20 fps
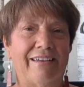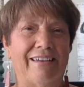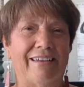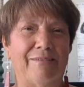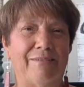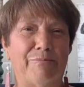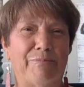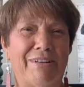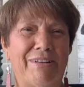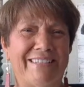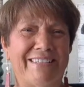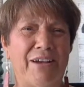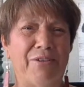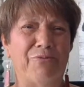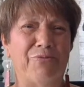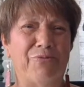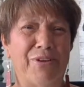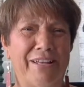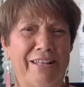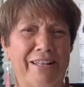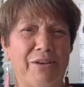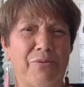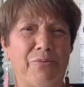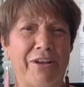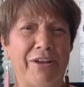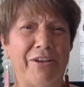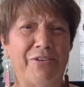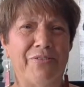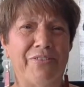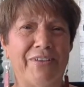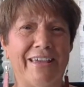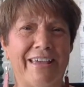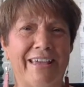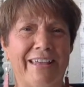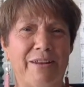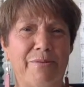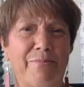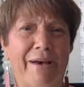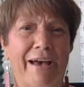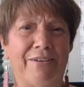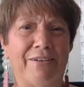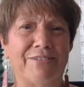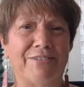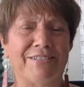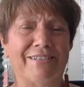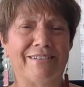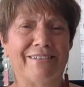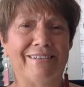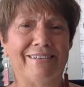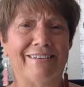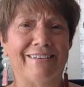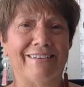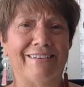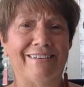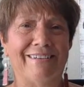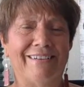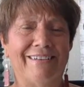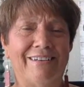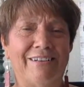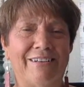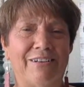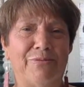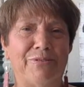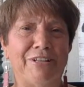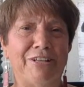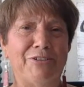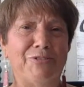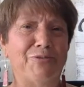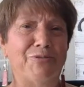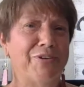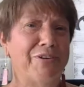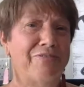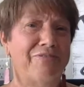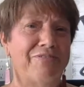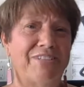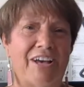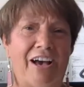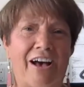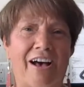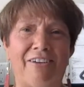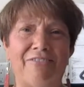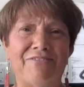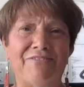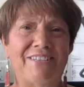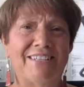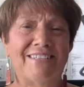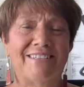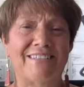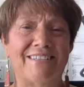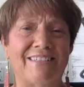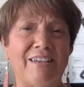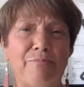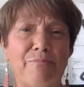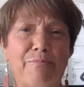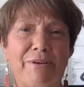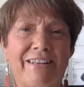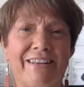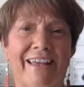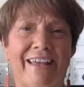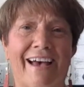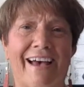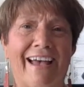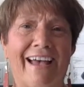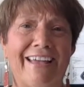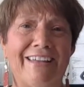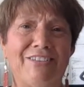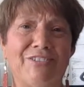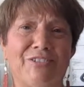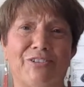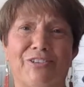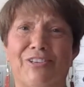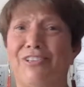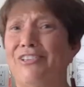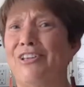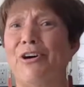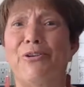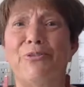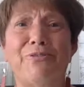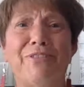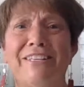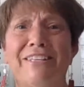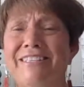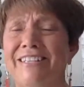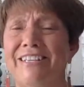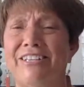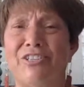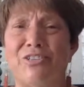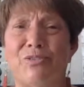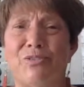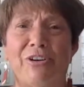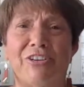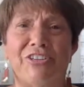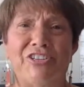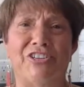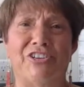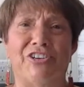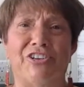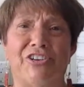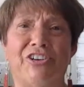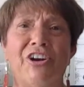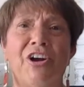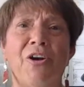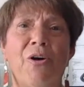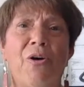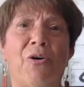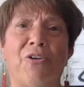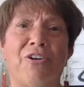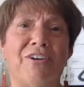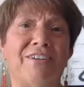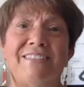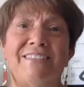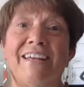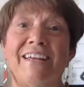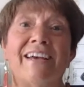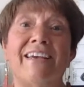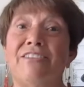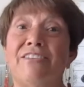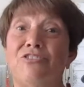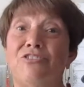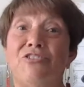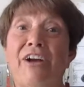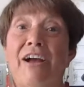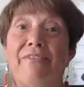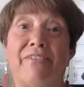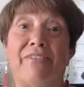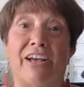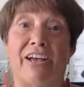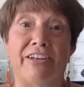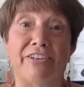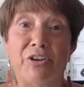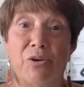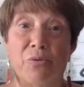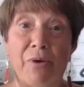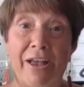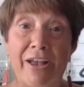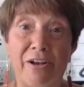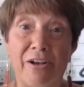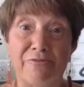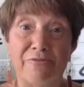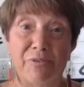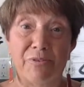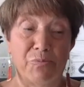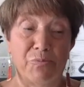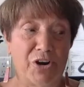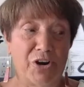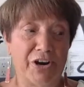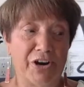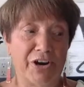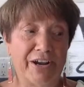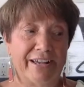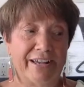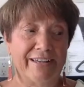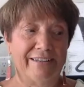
But is that really what you're thinking about when you drift off to sleep at night or load the dishwasher or are stuck in traffic on your way home from work?